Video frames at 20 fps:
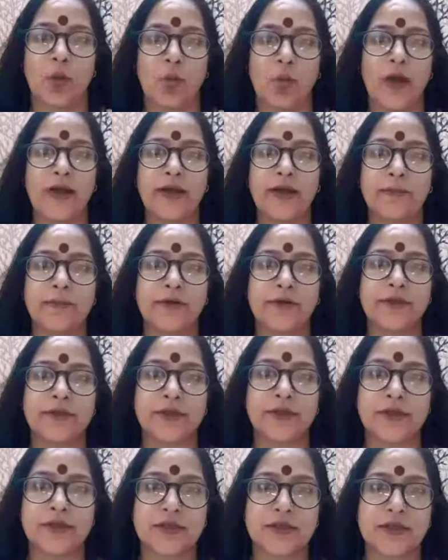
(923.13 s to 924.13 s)
Why a
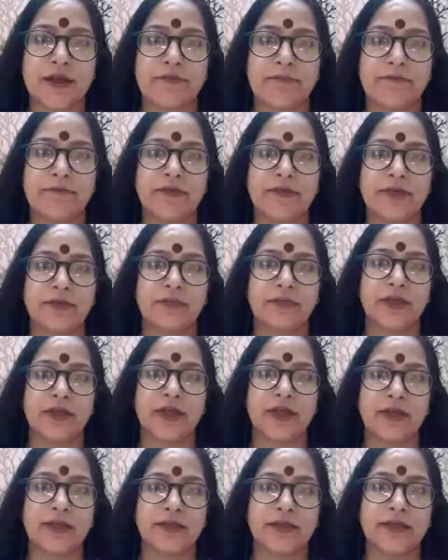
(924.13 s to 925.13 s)
person is comfortable
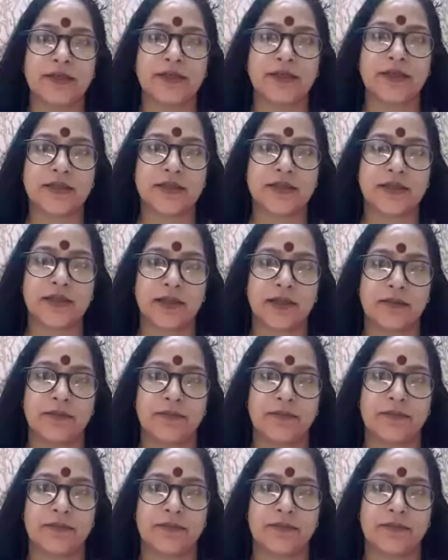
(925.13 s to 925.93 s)
at this